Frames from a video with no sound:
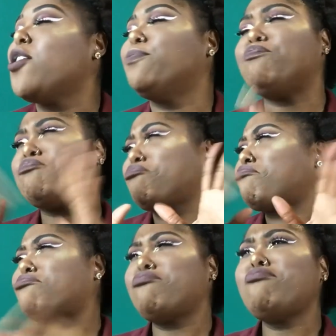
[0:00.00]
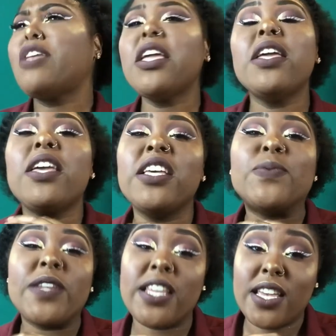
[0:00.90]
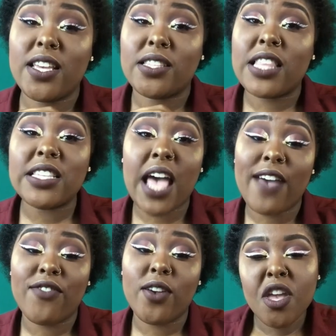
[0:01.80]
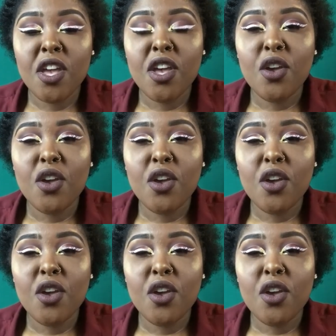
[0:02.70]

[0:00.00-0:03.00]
you know? It is what it is. That's how I feel.